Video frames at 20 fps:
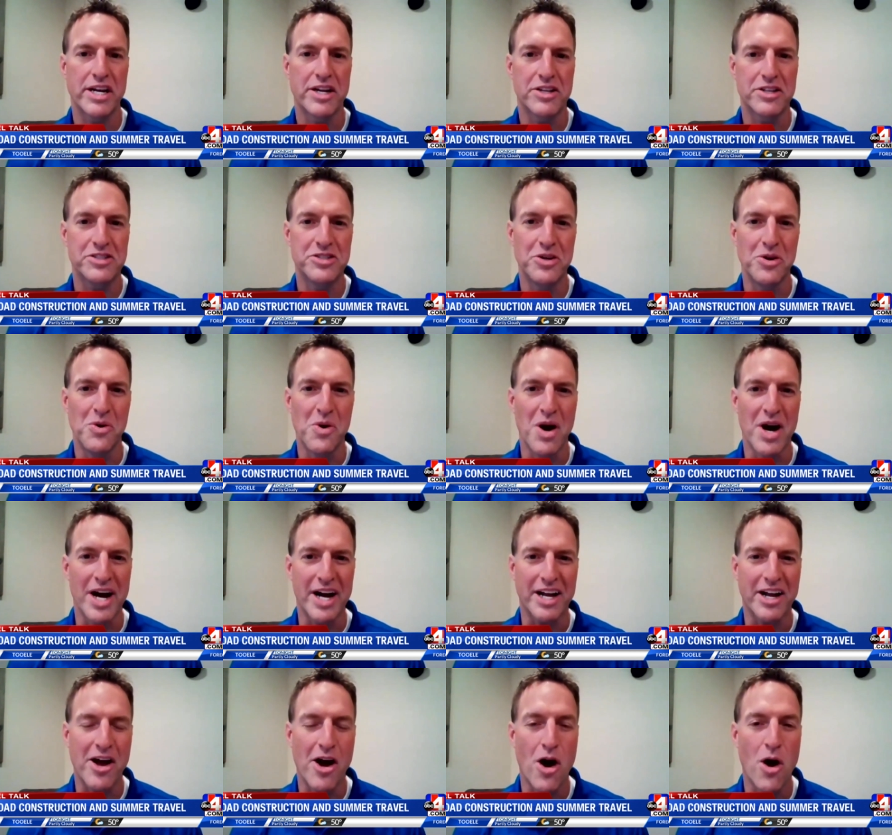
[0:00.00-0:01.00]
to uh,
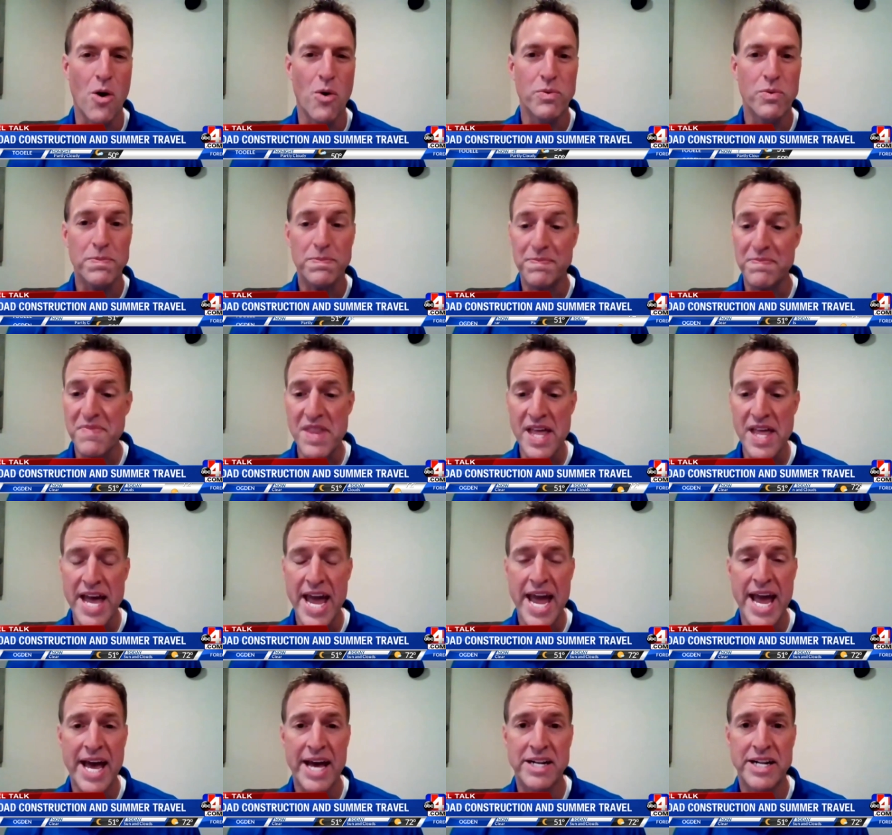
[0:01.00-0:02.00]
go
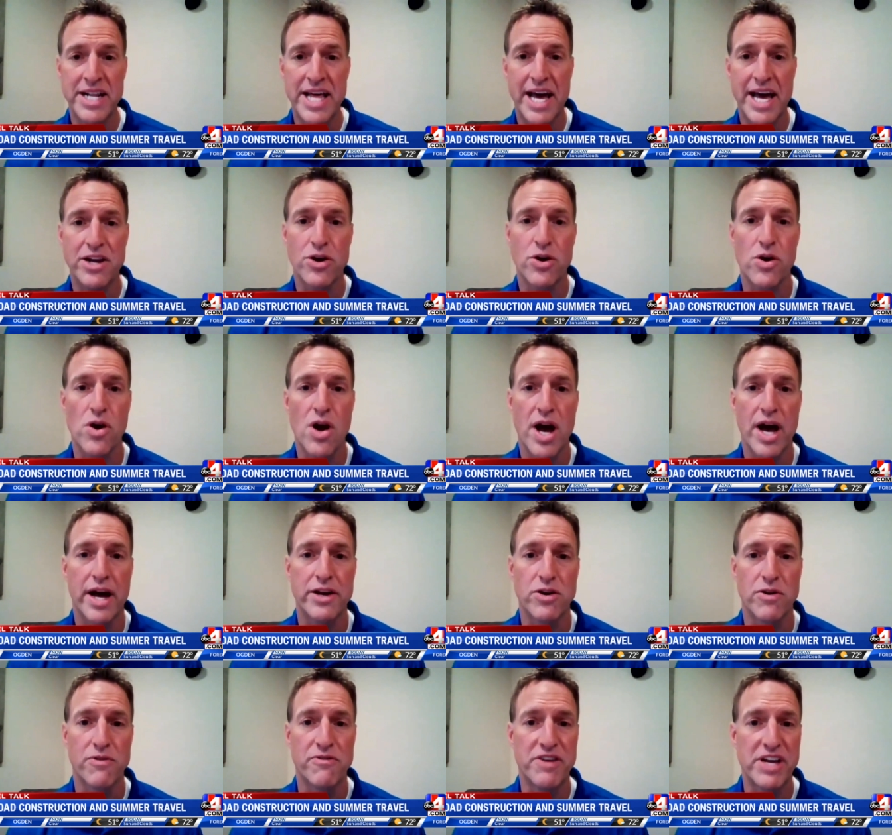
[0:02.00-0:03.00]
and that your uh,
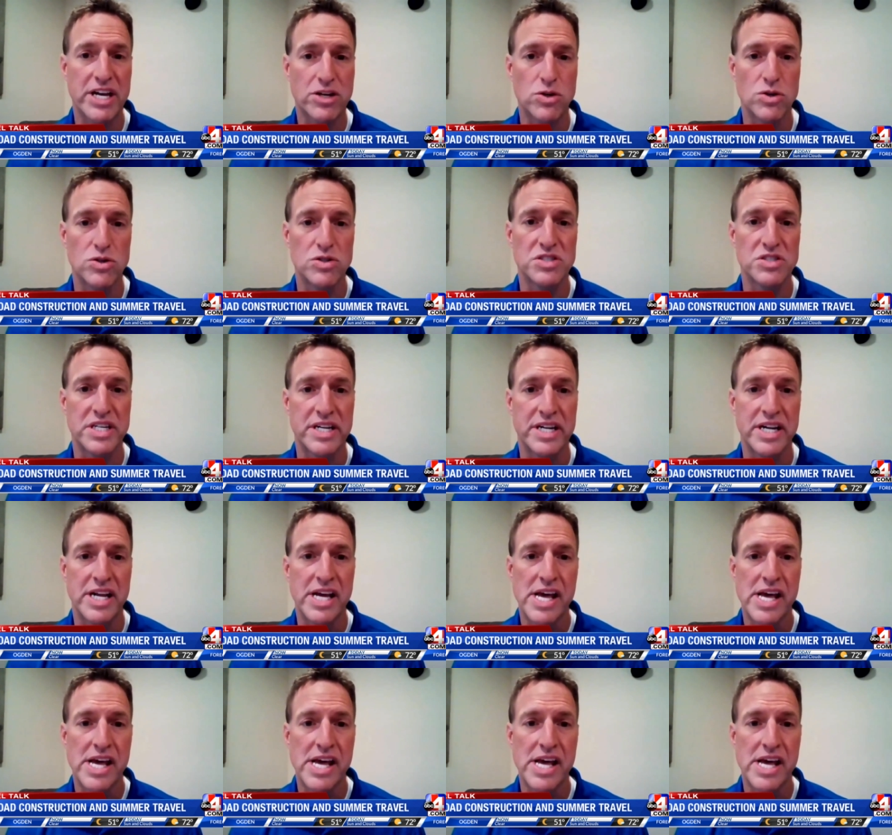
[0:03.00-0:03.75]
your vehicle's in